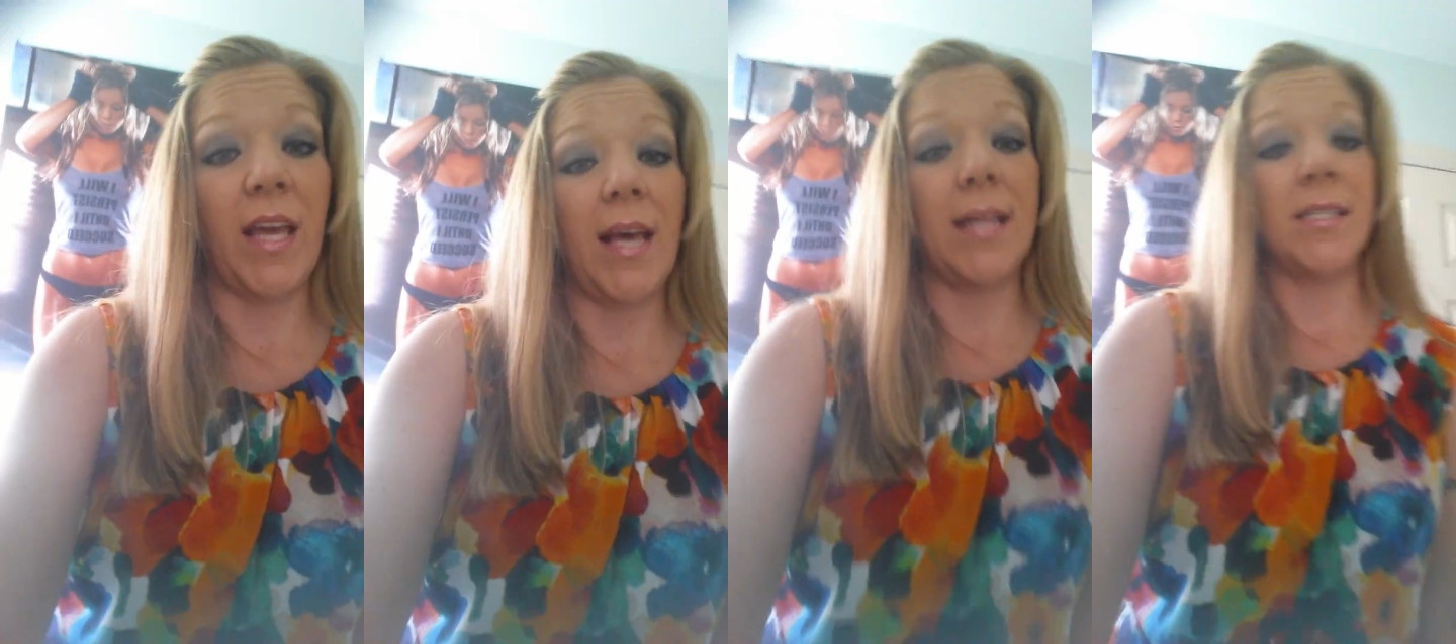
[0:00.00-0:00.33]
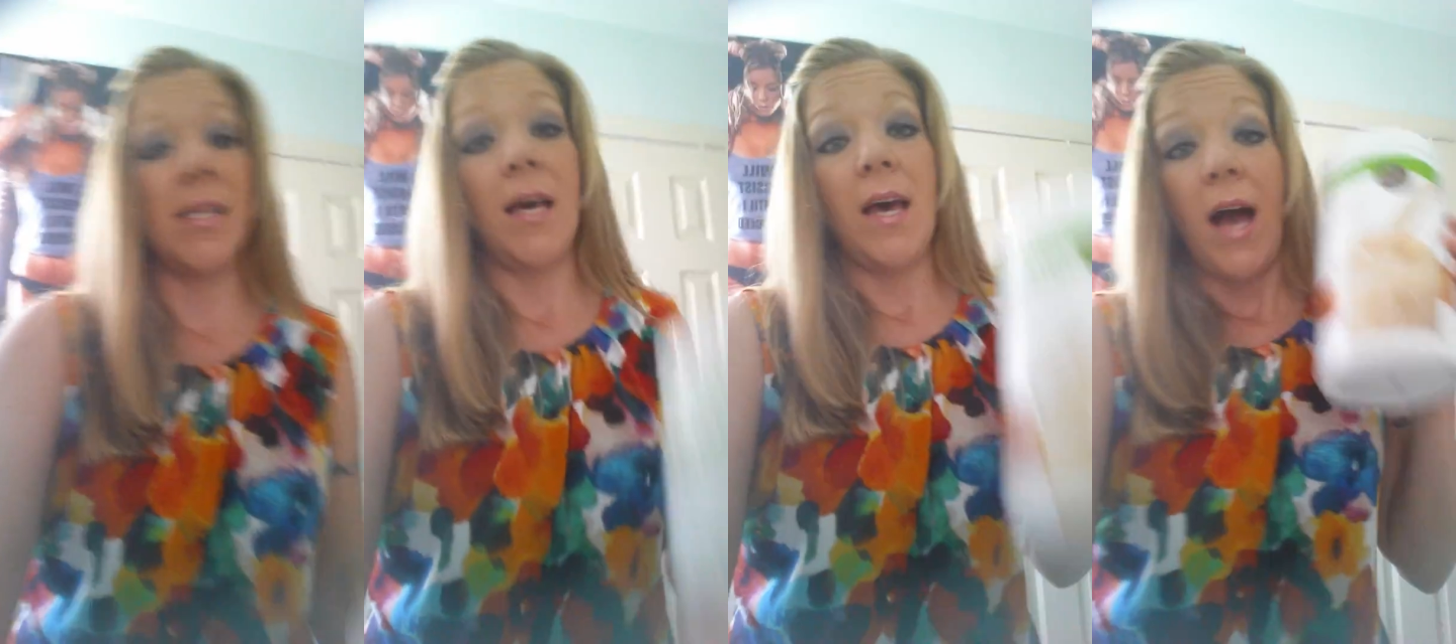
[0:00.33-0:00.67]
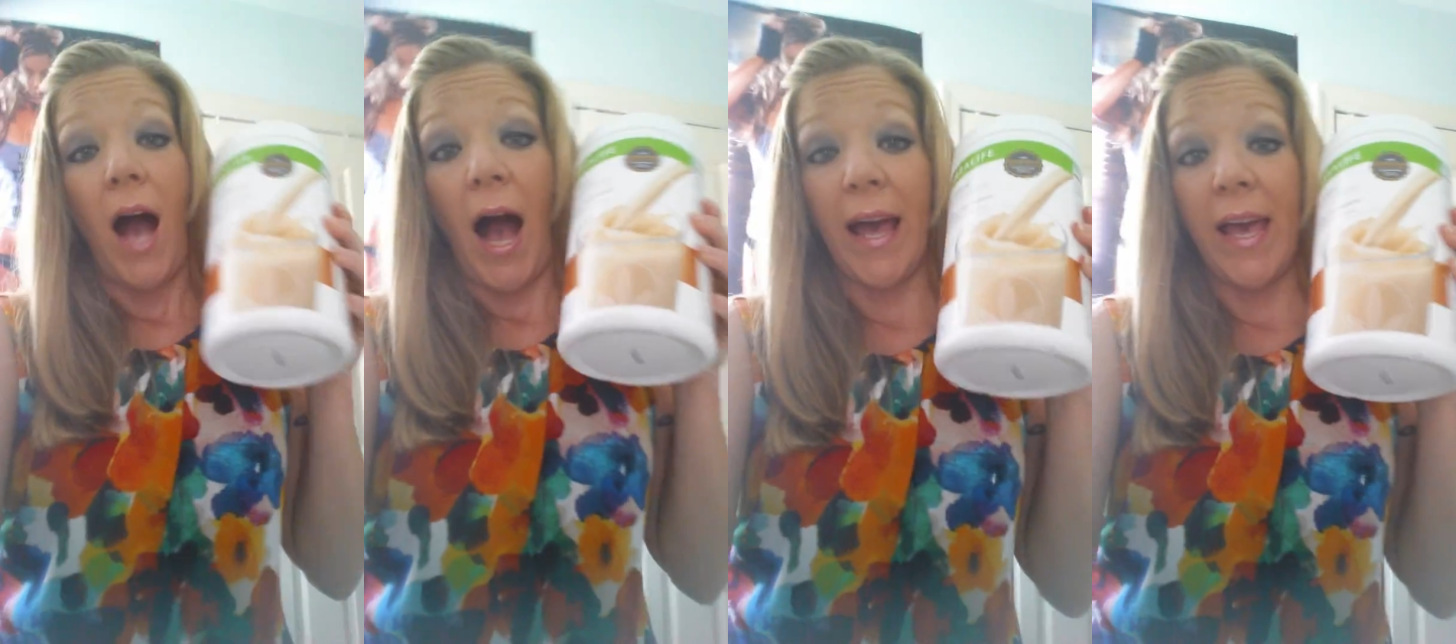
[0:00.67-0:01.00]
kids,
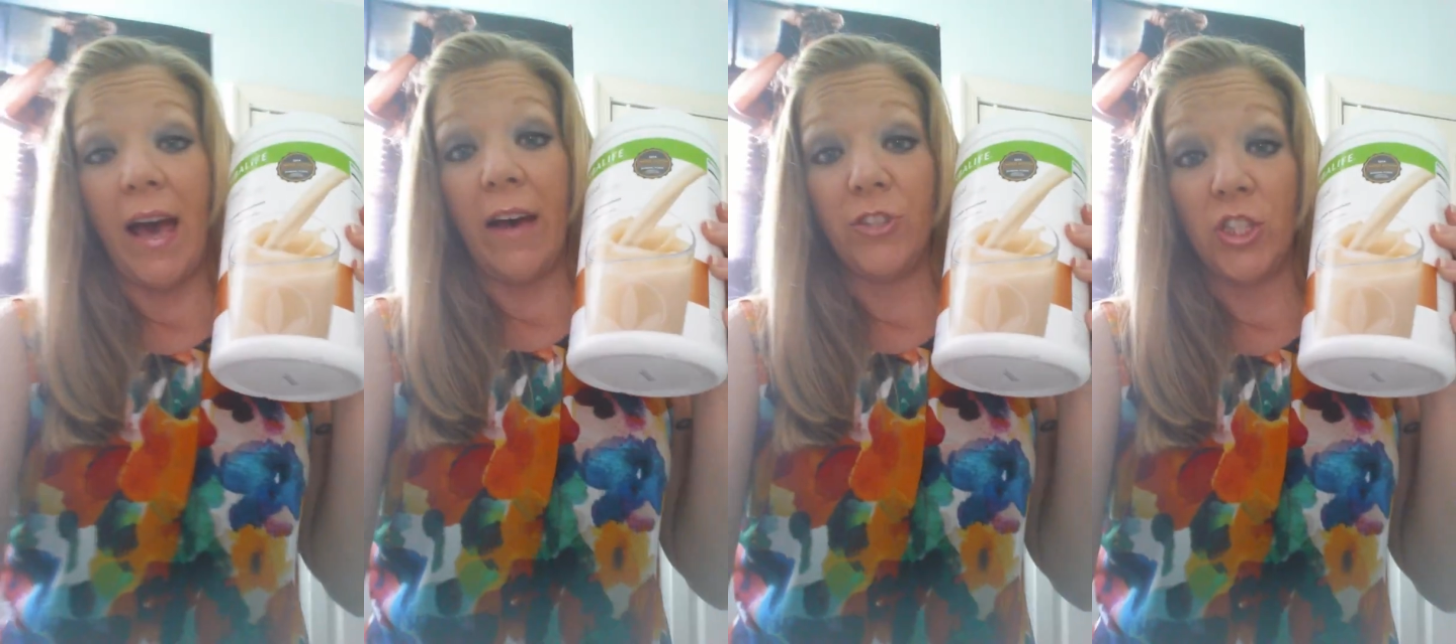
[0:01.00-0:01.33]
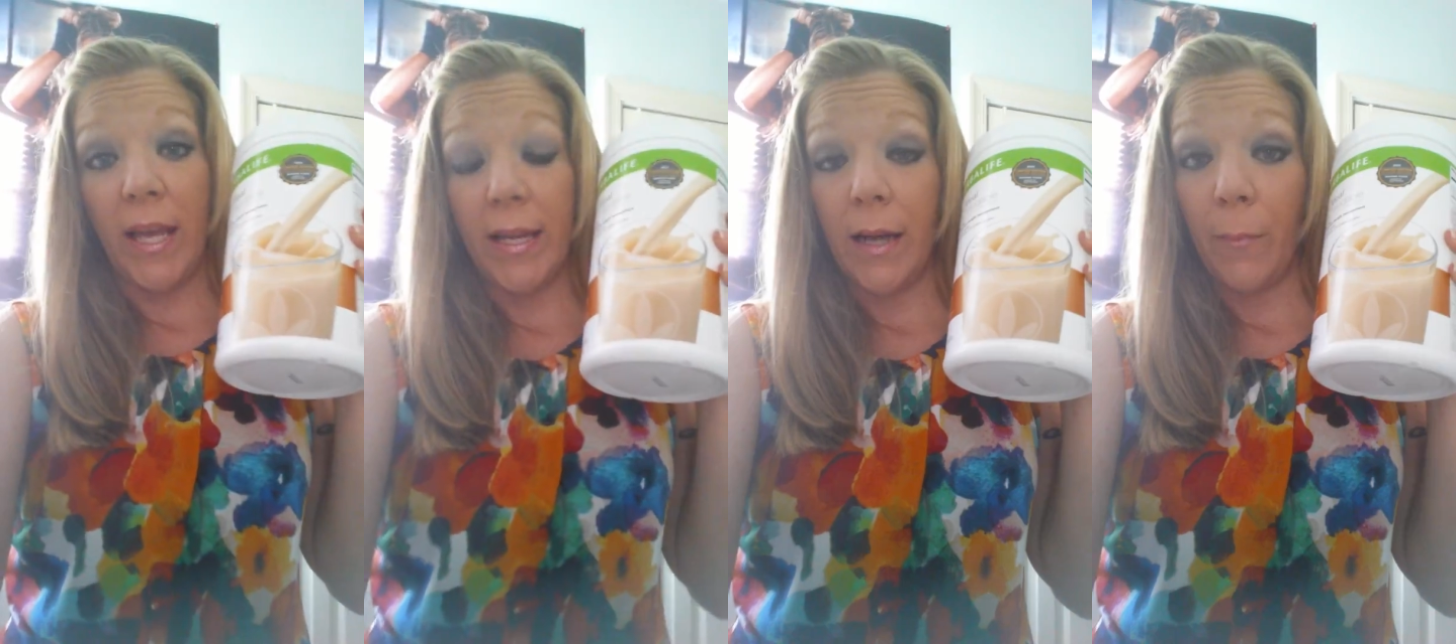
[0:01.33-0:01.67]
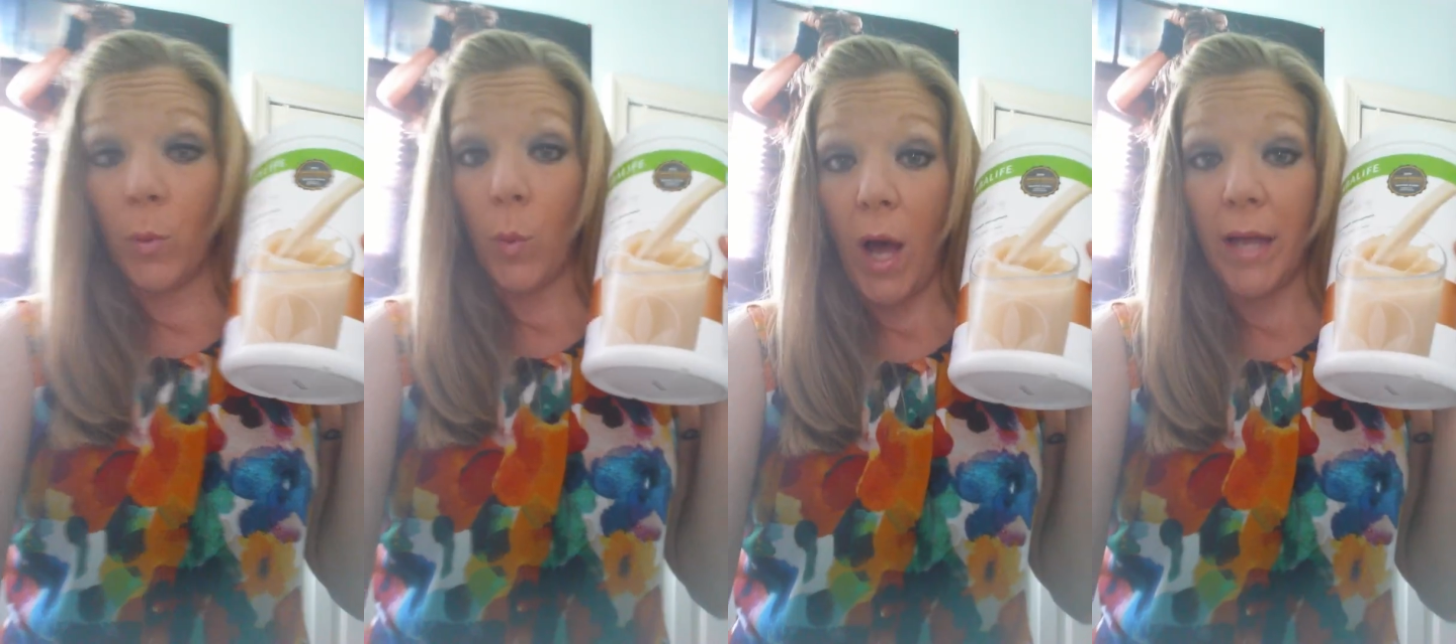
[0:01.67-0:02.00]
I have shake
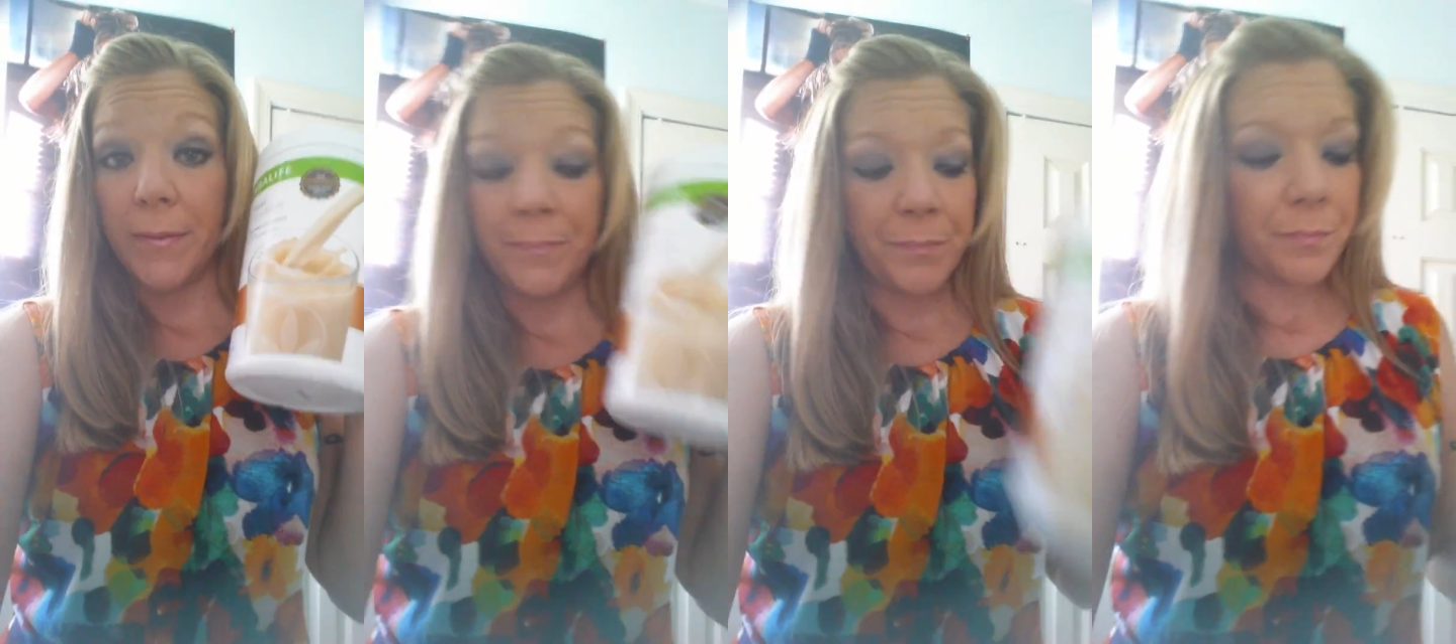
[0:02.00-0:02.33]
number one.